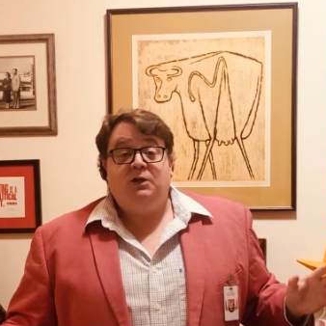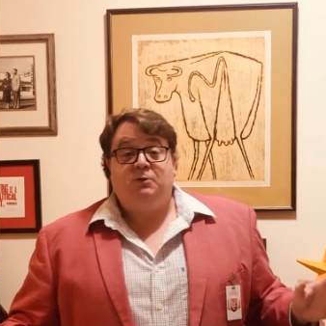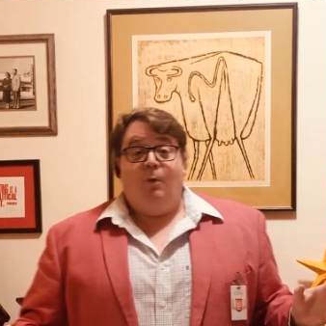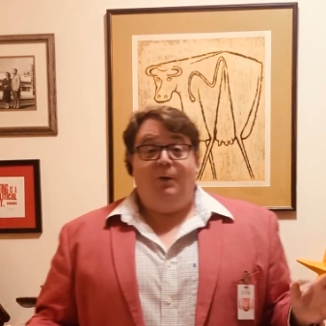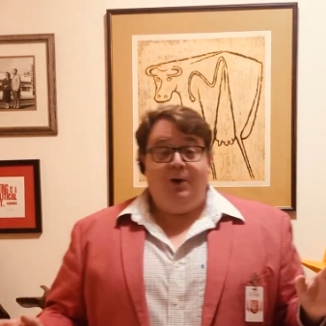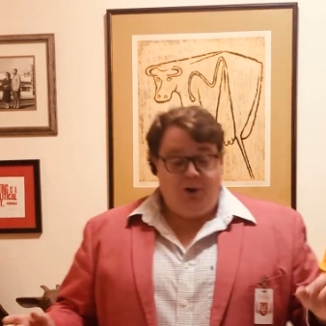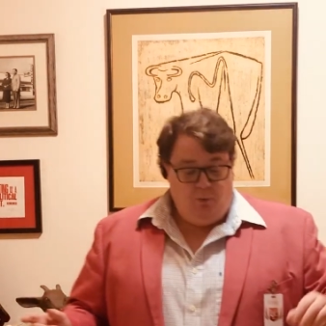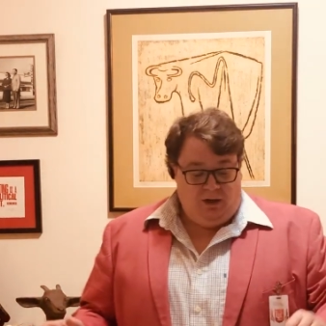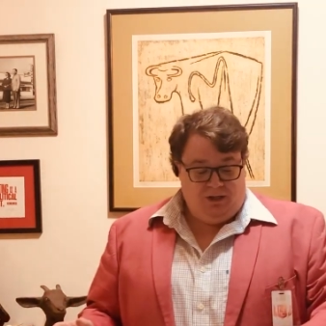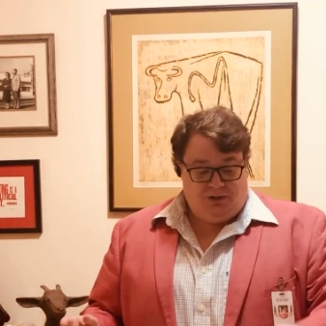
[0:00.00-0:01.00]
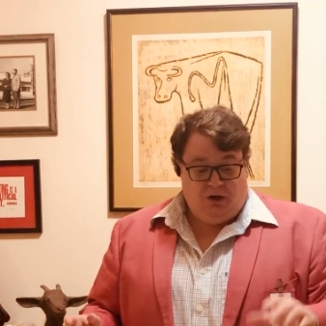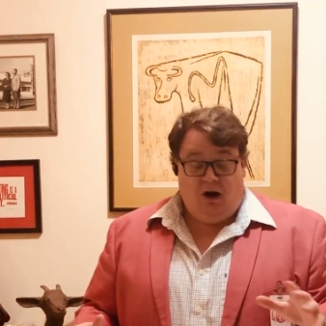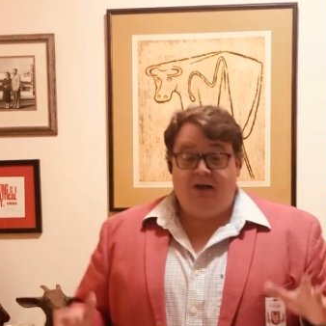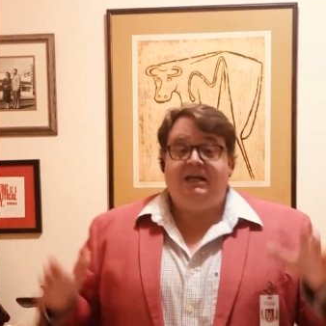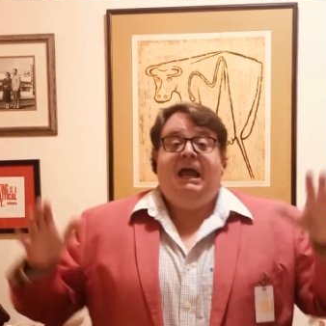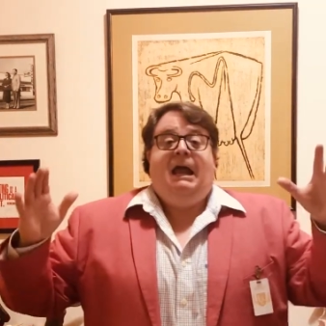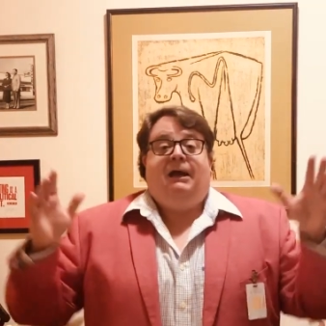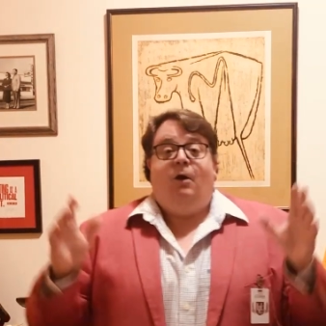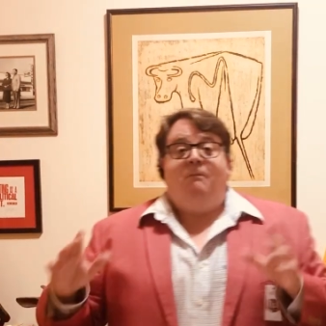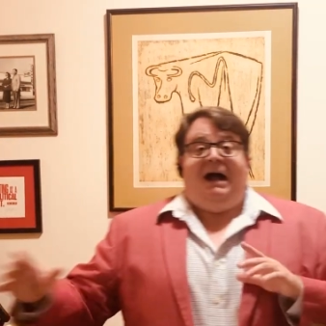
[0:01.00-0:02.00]
so what we're going to do, we're going to
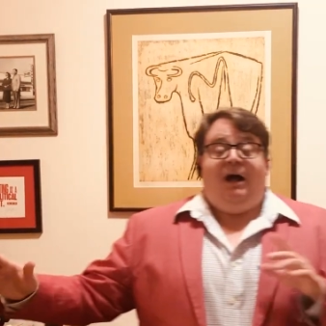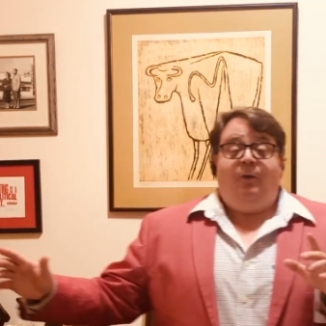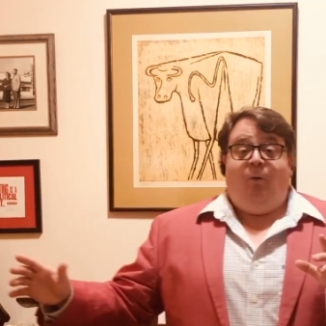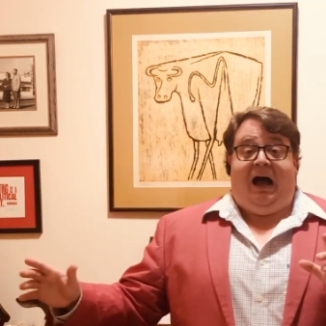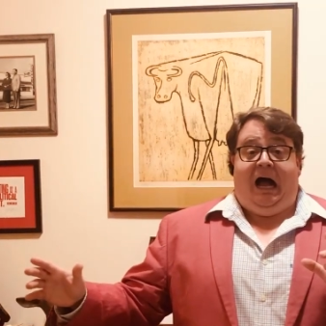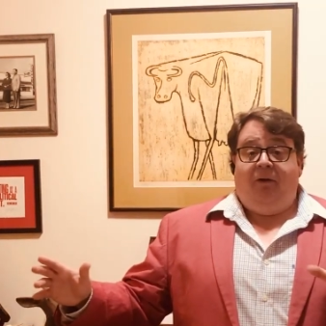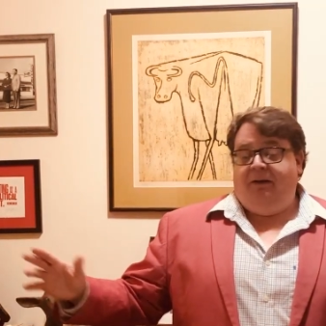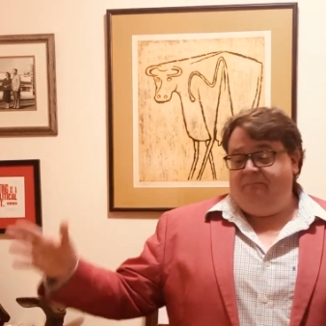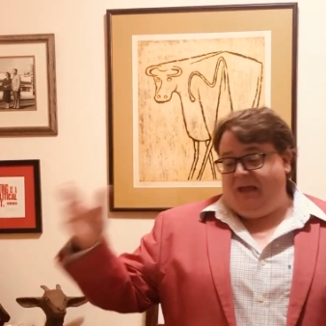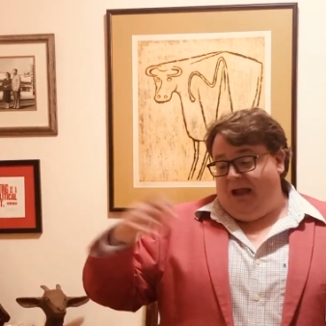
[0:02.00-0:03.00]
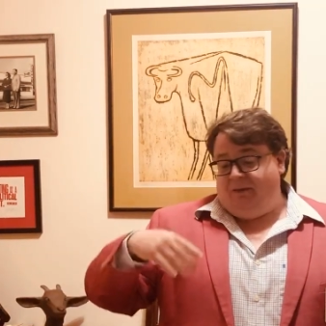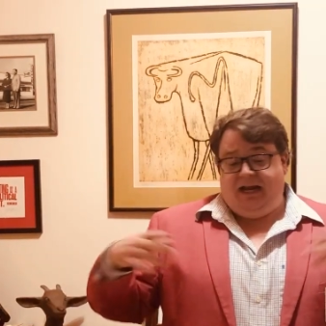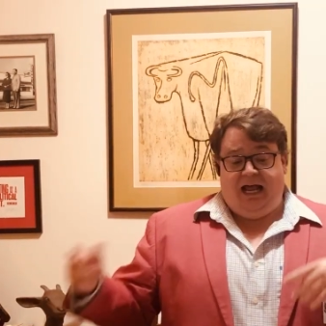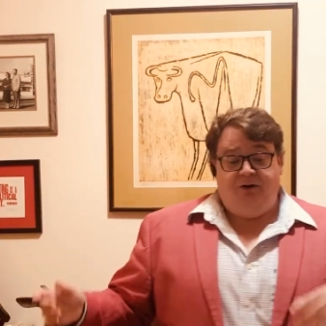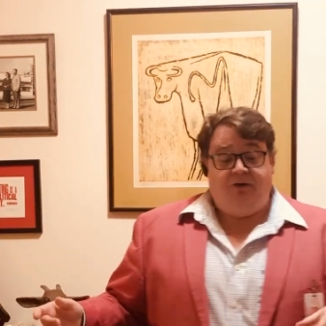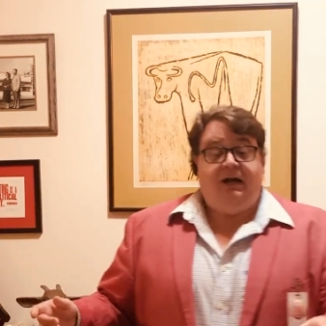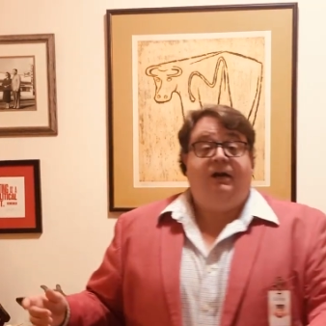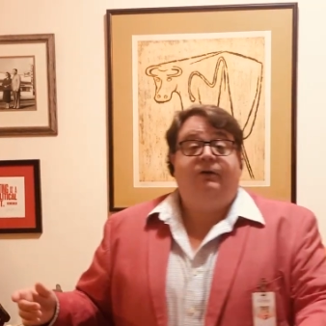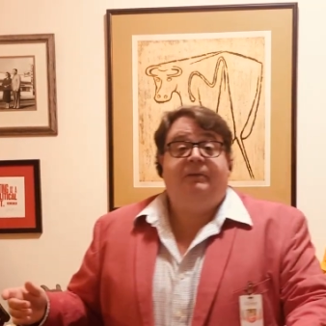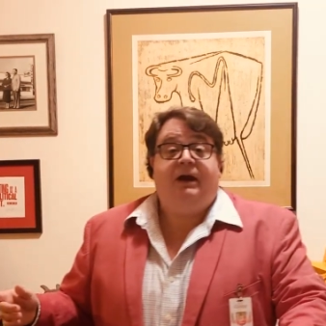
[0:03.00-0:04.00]
go mild to wild. I've been kind of drinking a
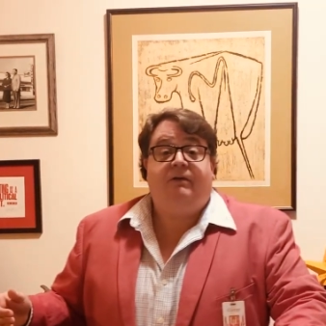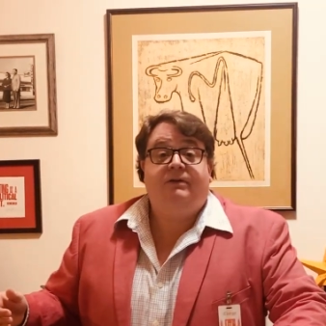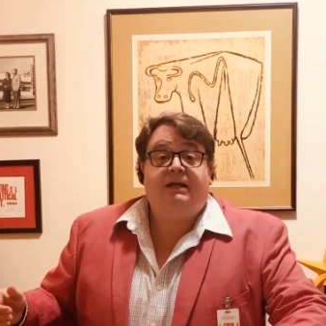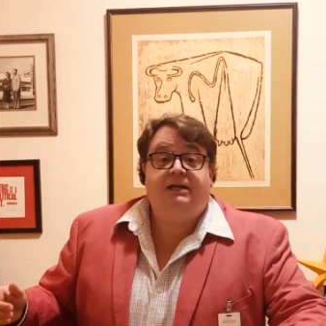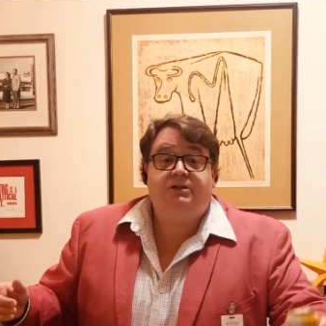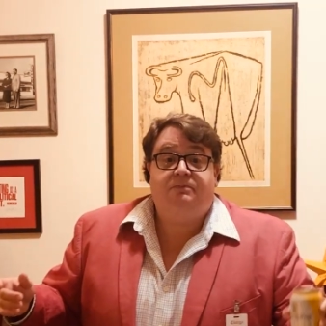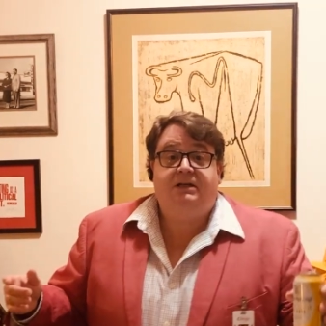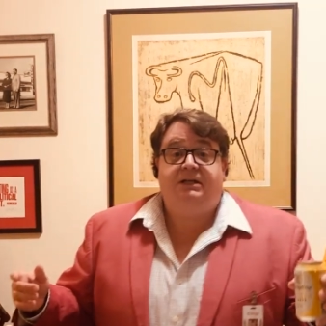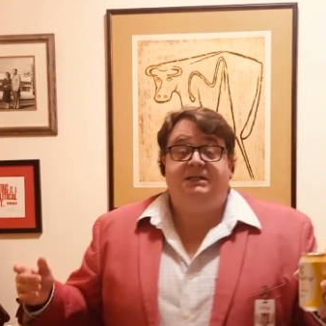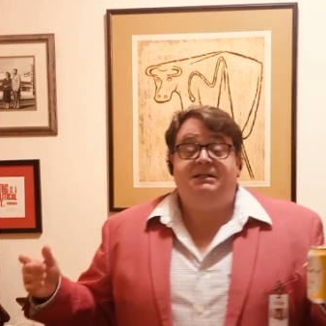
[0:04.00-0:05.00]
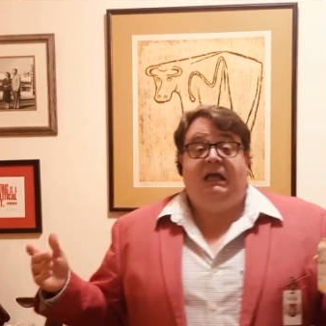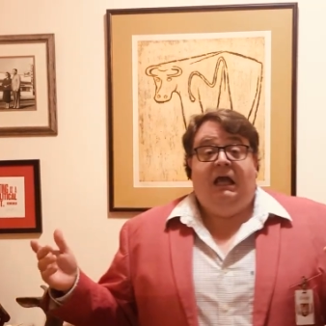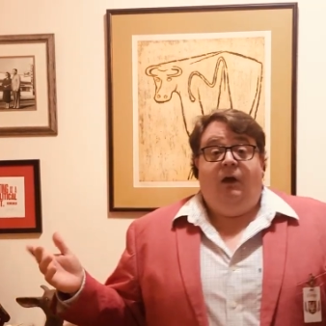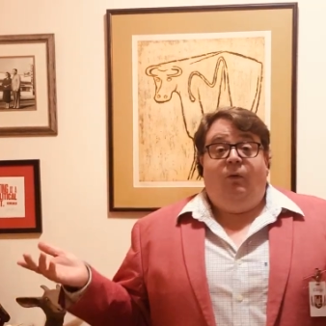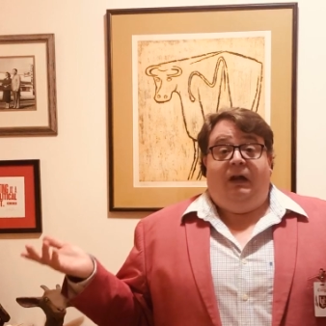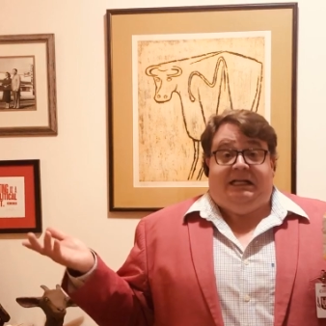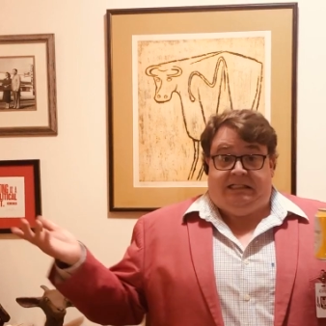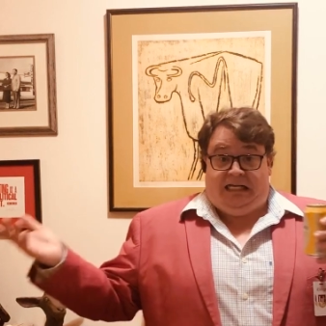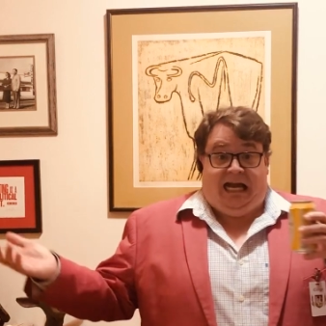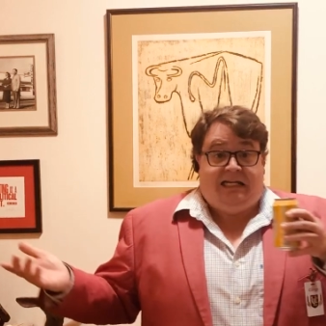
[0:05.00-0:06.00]
little bit of everything just because, well,
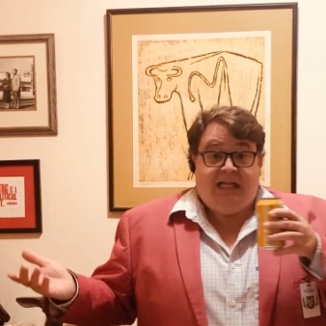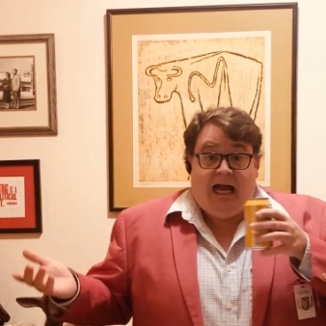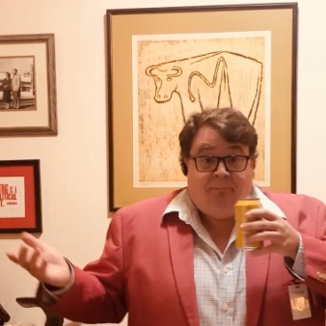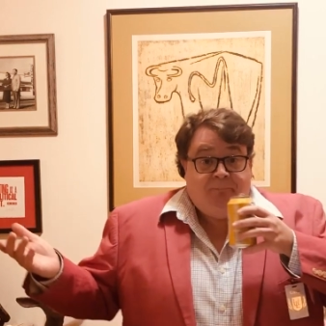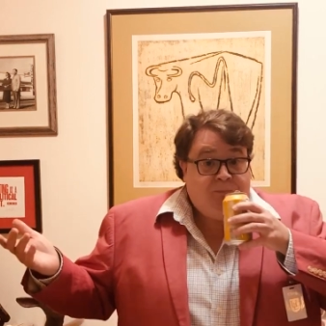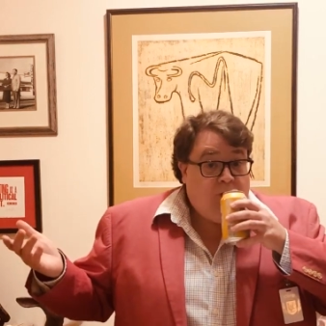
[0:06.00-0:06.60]
it's nighttime.